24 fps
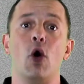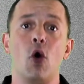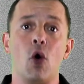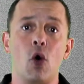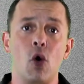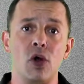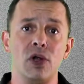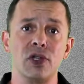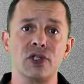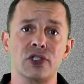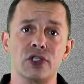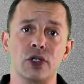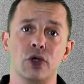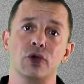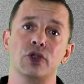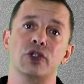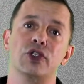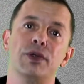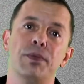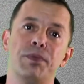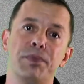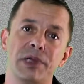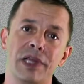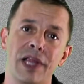Also,
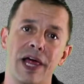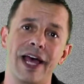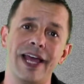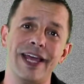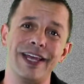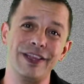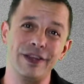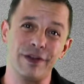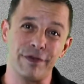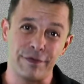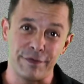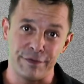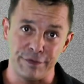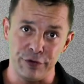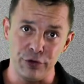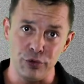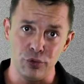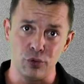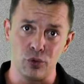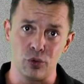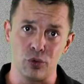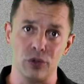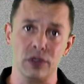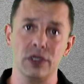supplying the
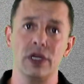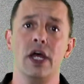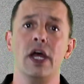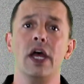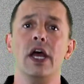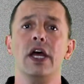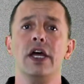fuel